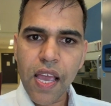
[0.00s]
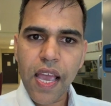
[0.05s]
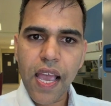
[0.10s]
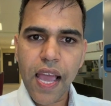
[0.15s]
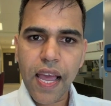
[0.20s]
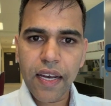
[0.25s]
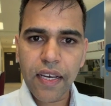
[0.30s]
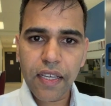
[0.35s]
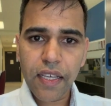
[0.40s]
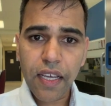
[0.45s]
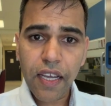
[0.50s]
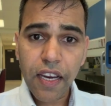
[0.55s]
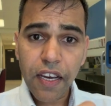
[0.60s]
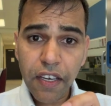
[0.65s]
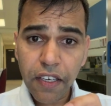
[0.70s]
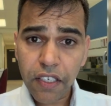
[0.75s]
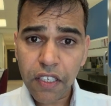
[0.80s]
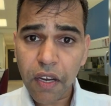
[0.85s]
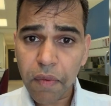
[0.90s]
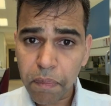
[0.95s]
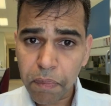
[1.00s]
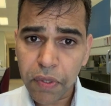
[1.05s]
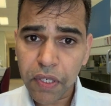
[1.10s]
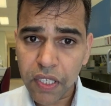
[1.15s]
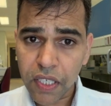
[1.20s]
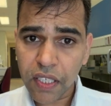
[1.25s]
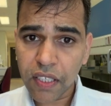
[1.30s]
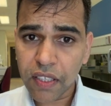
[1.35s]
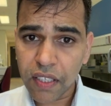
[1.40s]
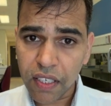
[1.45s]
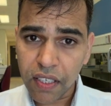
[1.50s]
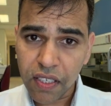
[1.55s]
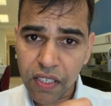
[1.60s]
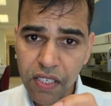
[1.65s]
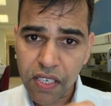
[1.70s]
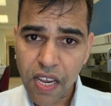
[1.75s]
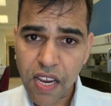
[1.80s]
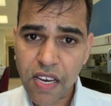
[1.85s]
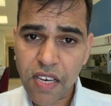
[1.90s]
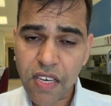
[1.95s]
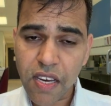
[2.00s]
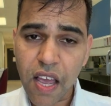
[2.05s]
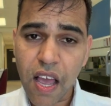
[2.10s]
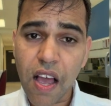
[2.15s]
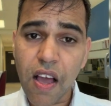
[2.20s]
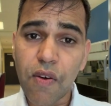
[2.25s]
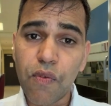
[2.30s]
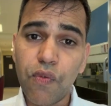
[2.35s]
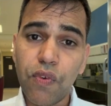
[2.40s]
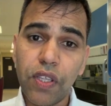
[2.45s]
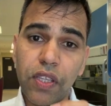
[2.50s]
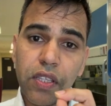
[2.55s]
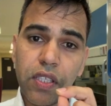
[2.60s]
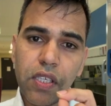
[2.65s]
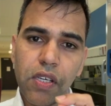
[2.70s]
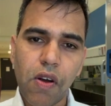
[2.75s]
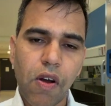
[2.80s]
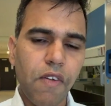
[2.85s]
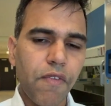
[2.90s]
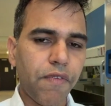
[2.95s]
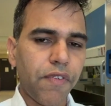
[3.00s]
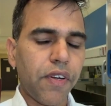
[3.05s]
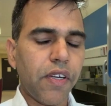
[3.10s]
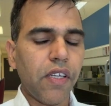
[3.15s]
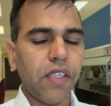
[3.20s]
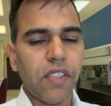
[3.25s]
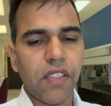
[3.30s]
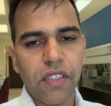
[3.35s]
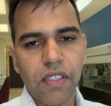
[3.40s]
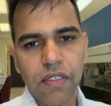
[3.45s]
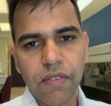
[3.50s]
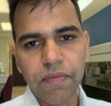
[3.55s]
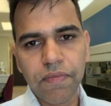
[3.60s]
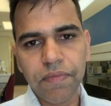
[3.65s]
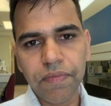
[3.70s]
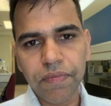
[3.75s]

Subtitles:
and interpreting the data with confidence.